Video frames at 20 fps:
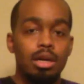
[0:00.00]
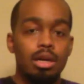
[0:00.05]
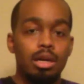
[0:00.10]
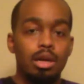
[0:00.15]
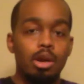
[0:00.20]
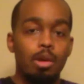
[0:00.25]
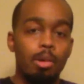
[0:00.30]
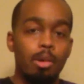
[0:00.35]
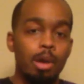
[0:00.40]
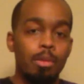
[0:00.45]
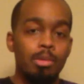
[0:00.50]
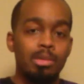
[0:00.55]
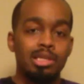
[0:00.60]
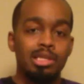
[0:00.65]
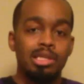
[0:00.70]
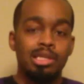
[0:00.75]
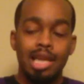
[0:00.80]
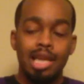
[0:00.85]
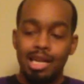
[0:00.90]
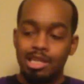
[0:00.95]
Your purpose
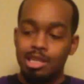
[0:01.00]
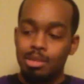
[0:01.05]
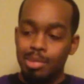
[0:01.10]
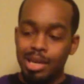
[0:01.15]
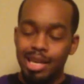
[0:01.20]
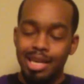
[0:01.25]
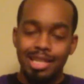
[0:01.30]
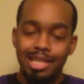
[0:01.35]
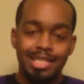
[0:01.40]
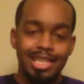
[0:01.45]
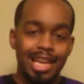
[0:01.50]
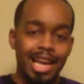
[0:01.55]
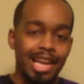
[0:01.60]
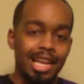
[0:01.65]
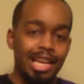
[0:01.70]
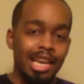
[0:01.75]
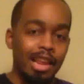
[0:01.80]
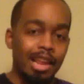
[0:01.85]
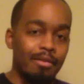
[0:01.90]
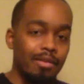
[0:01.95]
is not to be
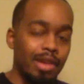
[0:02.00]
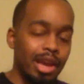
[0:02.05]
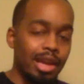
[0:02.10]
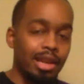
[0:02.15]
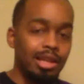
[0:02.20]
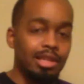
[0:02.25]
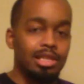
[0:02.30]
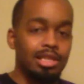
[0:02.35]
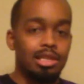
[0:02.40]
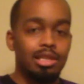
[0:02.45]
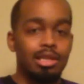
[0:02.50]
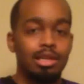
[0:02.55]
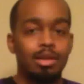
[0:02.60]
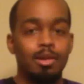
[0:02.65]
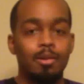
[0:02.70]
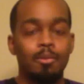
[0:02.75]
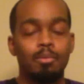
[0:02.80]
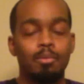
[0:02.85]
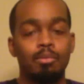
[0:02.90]
taken advantage of.